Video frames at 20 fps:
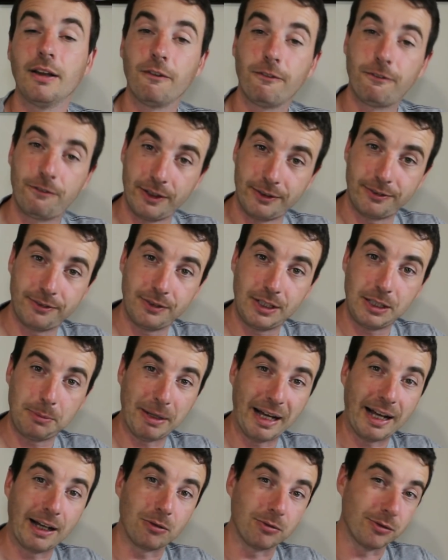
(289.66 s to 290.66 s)

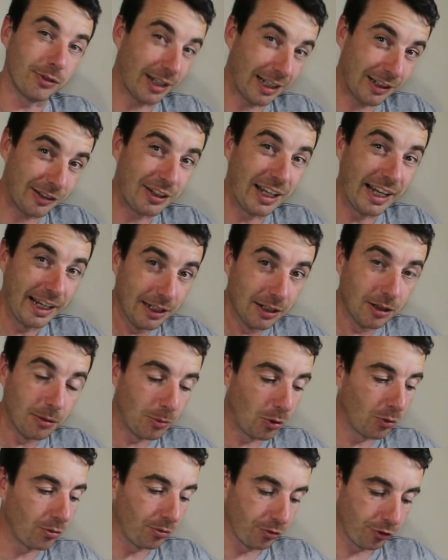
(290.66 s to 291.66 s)
£50. That's in a
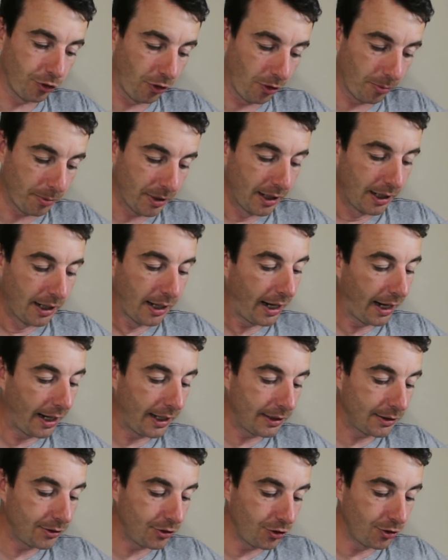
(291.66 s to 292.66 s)
model shop.
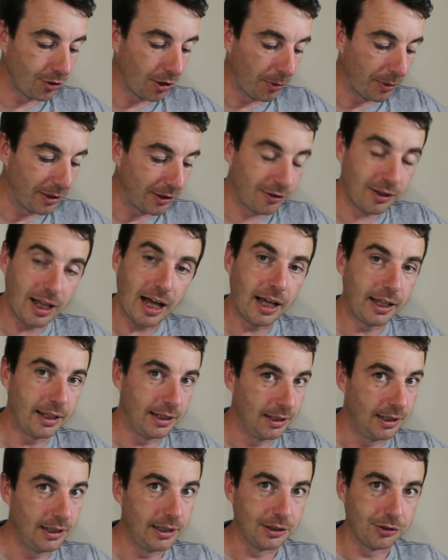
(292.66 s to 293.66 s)
And, you know, it's that
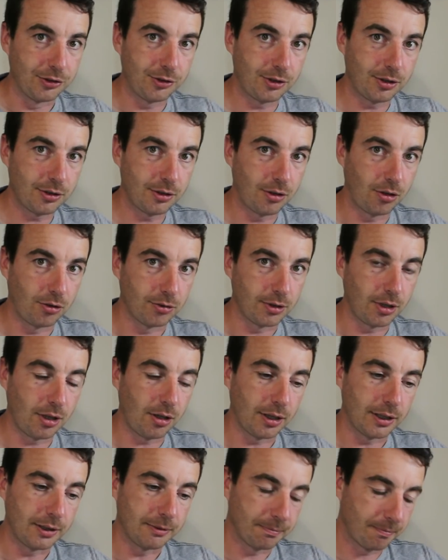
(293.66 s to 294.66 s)
at least
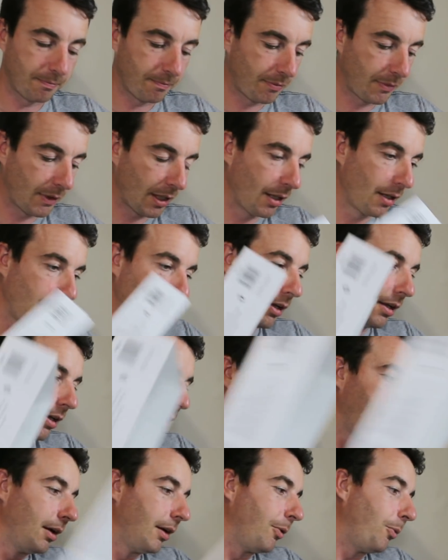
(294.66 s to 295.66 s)
online.
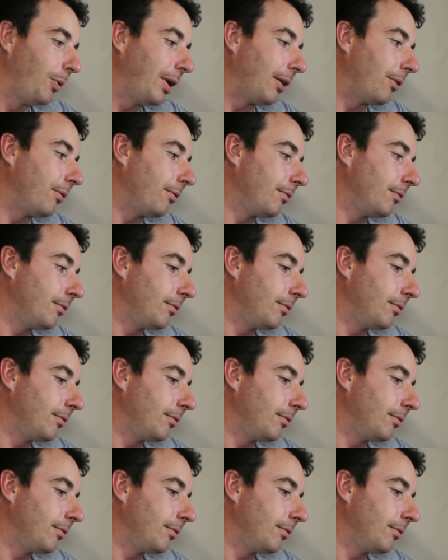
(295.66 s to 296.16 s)
Well,